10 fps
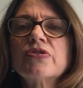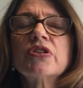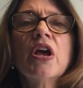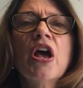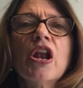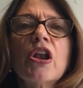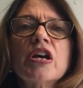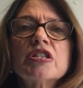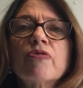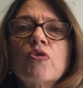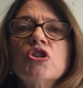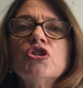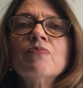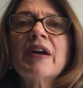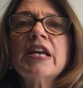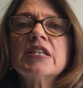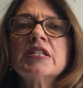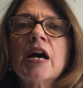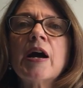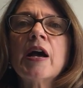There's lots of words you
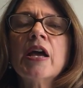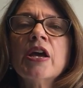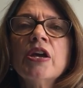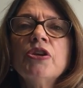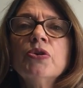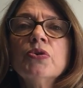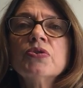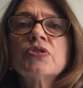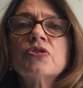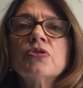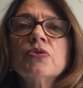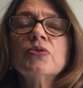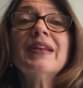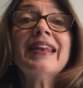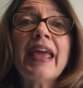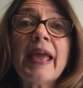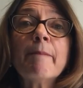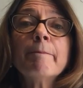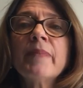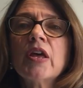might use to
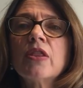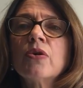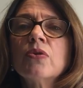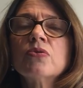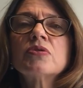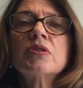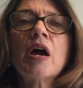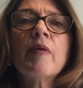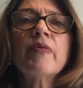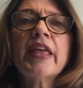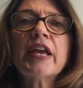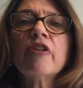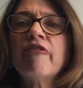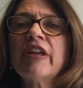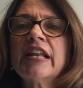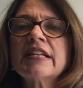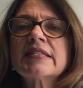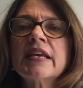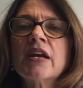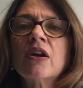name those negative
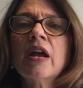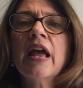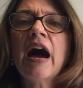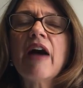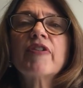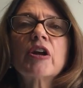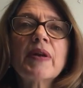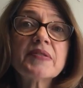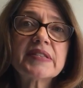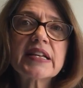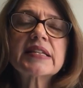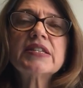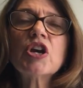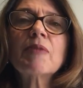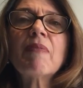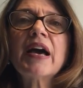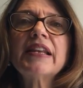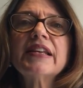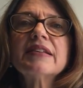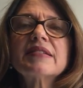feelings there. I've got around 60 on my
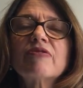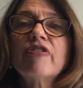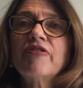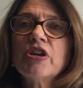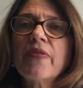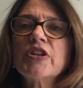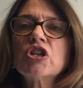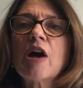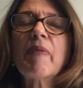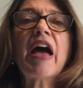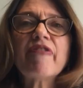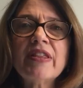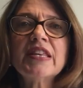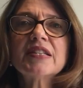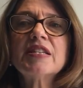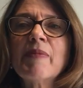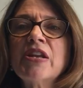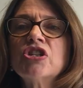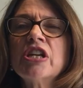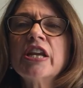list, 50 on the top half in this
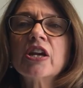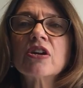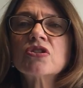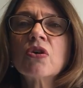dimension here.